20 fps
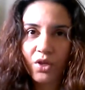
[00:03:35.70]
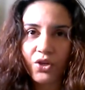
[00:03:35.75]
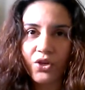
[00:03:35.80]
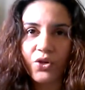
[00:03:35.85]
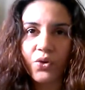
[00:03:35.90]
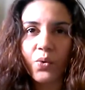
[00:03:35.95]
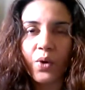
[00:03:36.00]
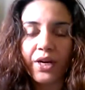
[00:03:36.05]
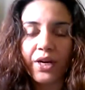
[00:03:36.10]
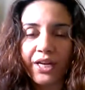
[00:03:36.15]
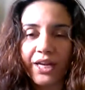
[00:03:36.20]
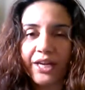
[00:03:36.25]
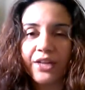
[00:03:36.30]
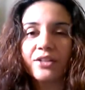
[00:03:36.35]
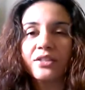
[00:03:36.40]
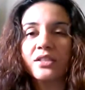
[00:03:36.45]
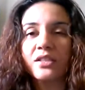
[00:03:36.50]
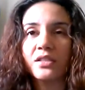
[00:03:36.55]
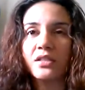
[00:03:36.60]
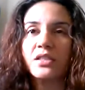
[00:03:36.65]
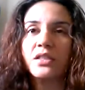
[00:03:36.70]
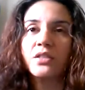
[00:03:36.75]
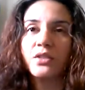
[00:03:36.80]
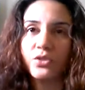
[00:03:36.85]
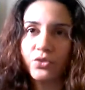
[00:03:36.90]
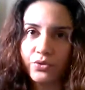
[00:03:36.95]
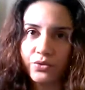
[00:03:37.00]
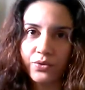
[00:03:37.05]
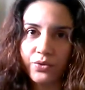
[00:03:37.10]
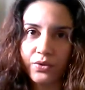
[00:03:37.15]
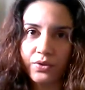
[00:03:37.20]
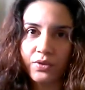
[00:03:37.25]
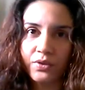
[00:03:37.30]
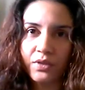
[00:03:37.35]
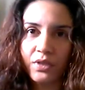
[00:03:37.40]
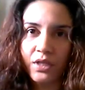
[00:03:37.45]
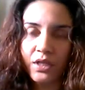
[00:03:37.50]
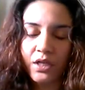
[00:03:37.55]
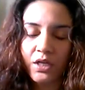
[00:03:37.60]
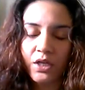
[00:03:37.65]
you are here to see the truth.
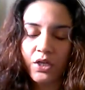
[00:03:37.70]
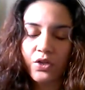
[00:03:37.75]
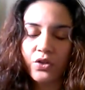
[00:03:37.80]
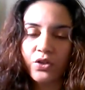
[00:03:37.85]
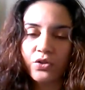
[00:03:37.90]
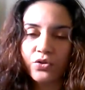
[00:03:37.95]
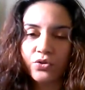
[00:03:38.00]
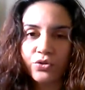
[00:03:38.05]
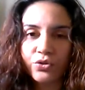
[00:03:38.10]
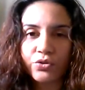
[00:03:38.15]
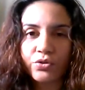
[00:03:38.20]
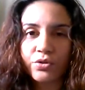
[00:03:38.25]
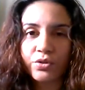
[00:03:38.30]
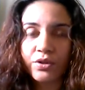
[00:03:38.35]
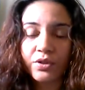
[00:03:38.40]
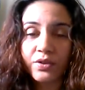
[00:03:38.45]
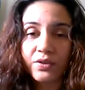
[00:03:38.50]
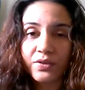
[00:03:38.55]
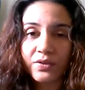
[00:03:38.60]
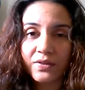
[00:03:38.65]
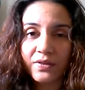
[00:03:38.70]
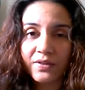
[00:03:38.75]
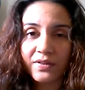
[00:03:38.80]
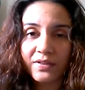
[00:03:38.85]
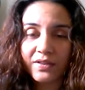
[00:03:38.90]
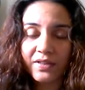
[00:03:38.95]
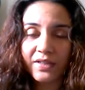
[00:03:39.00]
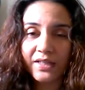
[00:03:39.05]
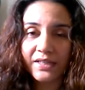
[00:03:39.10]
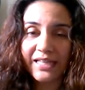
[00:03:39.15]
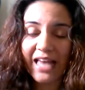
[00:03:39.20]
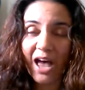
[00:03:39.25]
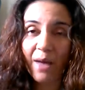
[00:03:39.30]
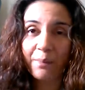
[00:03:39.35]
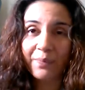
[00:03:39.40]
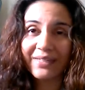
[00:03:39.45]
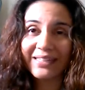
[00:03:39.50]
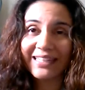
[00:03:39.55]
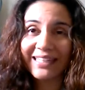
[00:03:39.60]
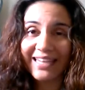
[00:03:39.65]
The truth is
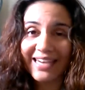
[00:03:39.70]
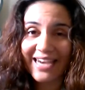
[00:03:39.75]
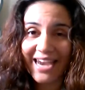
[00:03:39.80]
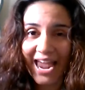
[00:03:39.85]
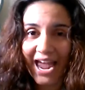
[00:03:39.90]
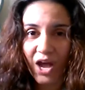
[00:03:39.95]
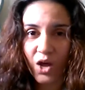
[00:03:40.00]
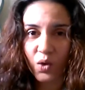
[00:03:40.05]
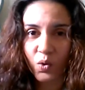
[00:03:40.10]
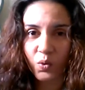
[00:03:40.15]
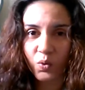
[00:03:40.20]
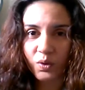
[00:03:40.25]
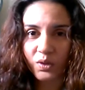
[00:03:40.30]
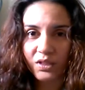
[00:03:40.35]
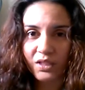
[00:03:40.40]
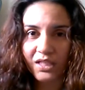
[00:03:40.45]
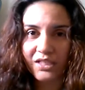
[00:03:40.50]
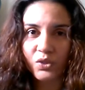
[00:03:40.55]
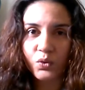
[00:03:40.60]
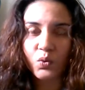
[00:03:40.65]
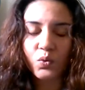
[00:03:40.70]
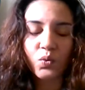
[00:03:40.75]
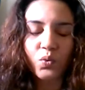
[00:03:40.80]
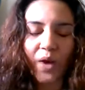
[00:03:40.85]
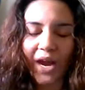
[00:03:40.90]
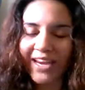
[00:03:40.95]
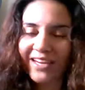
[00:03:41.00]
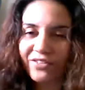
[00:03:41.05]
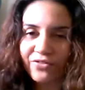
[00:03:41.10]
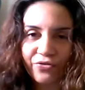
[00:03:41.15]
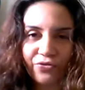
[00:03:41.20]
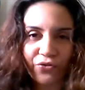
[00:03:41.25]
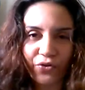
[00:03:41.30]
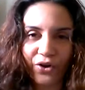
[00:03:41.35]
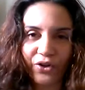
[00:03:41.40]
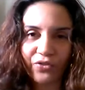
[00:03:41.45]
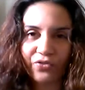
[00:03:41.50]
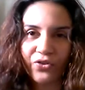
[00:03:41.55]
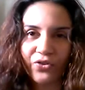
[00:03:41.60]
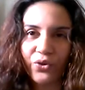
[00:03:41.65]
happening now. It's right in
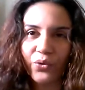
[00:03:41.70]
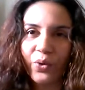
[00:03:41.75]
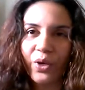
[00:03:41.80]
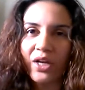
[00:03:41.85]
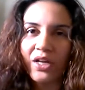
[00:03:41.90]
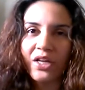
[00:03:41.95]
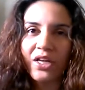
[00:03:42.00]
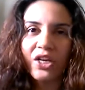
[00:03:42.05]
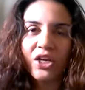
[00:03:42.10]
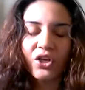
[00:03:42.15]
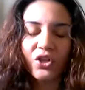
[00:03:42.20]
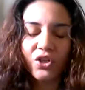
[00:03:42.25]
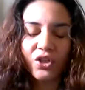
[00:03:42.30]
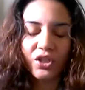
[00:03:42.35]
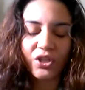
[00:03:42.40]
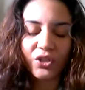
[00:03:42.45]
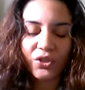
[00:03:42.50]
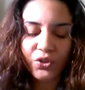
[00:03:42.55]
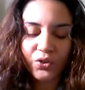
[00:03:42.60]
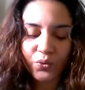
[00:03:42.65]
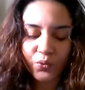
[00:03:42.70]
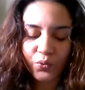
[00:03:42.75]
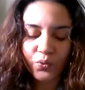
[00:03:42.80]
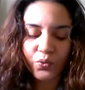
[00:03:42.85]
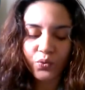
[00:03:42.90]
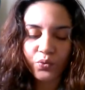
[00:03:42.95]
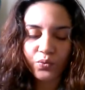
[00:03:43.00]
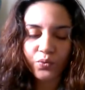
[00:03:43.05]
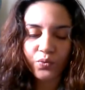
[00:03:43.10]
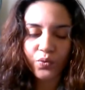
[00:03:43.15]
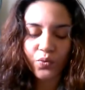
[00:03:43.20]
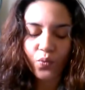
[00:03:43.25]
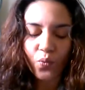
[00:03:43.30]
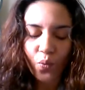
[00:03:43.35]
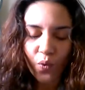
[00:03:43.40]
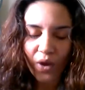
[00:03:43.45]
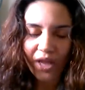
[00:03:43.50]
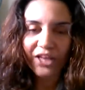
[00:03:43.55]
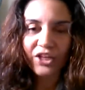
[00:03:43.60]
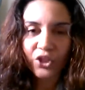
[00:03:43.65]
front of you. You,
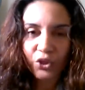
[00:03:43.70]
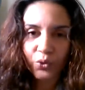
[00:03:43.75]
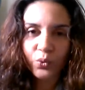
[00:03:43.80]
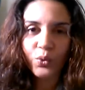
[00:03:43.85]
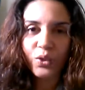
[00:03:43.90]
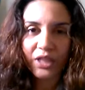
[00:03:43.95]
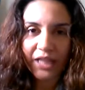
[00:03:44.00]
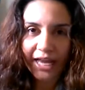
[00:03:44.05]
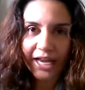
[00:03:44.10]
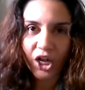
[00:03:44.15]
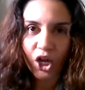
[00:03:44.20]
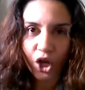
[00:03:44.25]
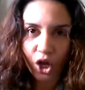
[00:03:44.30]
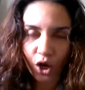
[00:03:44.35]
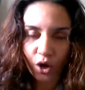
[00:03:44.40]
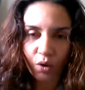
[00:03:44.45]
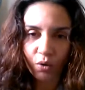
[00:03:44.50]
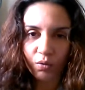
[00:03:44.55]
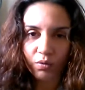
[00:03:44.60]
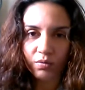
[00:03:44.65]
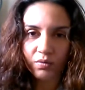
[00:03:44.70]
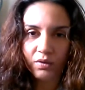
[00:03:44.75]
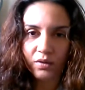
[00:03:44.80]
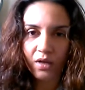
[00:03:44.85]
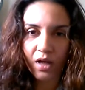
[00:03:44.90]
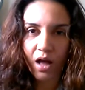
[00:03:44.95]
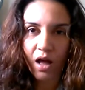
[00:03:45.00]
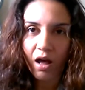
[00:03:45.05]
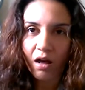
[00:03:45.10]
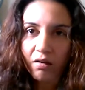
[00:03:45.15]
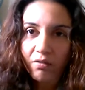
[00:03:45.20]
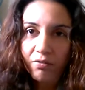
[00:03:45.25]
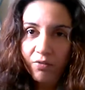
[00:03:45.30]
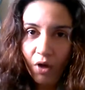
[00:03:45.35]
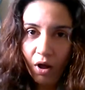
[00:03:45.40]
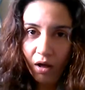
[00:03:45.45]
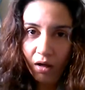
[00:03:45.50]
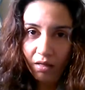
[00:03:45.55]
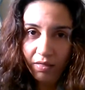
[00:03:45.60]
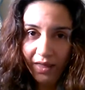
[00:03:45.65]
when you let go of
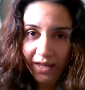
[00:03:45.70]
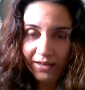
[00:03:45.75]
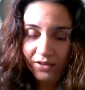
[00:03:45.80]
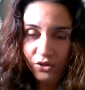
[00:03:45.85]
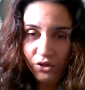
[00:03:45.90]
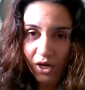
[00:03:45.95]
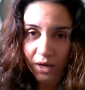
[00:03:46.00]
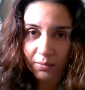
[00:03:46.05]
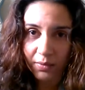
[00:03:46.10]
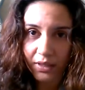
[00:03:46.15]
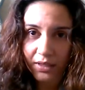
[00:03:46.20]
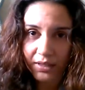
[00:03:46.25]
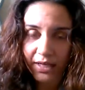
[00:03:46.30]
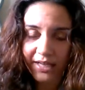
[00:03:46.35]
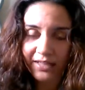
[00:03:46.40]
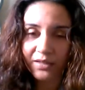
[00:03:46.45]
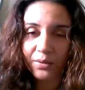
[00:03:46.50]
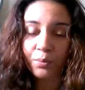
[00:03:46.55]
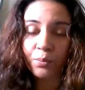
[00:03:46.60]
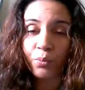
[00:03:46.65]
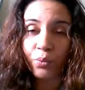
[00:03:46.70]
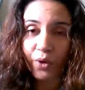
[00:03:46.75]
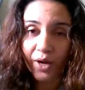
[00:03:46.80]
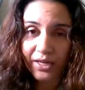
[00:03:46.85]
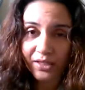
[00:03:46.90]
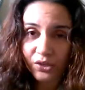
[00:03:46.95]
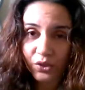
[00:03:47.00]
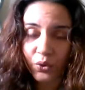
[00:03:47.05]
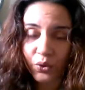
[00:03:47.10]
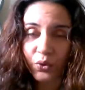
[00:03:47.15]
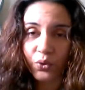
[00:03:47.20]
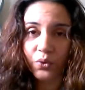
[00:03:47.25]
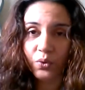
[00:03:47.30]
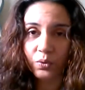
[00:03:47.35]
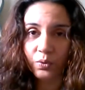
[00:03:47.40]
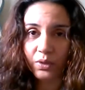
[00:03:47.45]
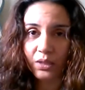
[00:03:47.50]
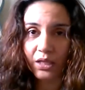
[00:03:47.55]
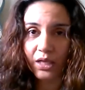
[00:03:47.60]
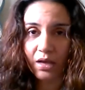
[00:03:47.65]
all that drama and embrace who
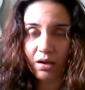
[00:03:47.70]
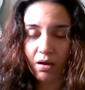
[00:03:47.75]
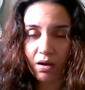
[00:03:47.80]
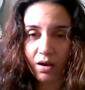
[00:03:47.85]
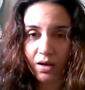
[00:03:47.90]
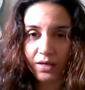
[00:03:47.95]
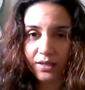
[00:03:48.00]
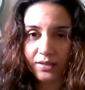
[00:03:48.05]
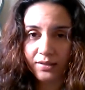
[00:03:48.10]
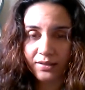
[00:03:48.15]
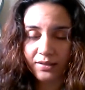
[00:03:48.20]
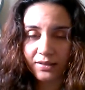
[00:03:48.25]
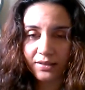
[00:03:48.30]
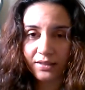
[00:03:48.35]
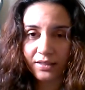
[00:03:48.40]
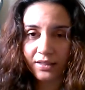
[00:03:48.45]
you really are,